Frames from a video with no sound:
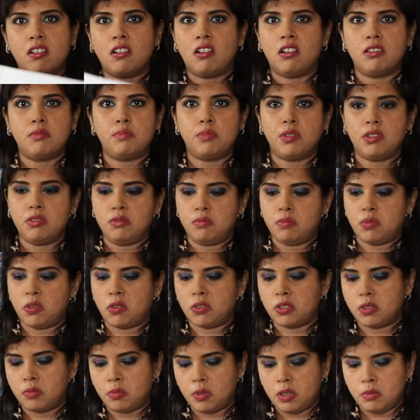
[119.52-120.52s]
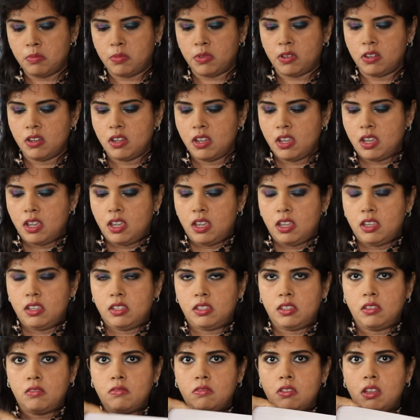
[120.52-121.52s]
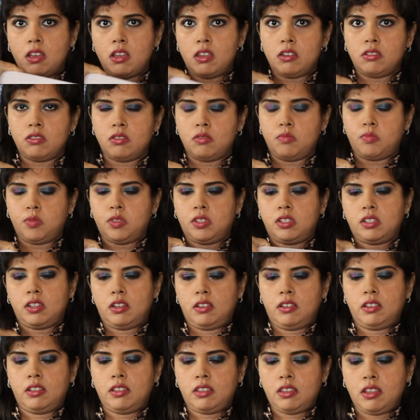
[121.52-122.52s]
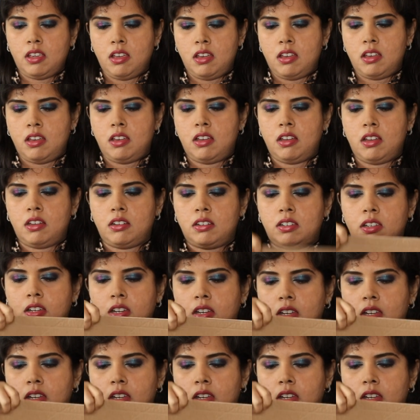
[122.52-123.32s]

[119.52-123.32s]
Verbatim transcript: cardboard box, people. So that opens like that,